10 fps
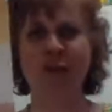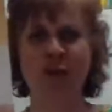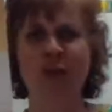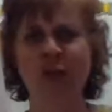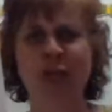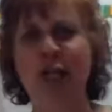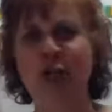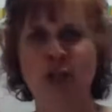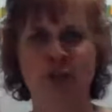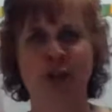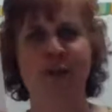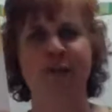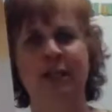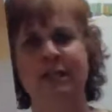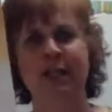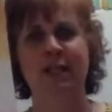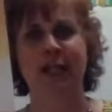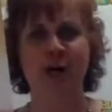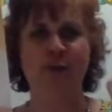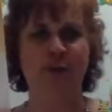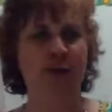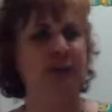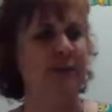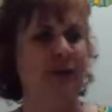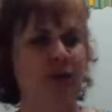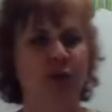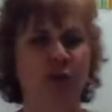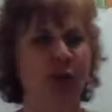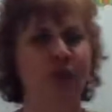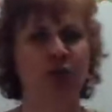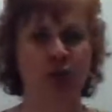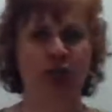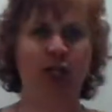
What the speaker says: going to yell at you, and I'm going to say terrible things about you, and I'm just going to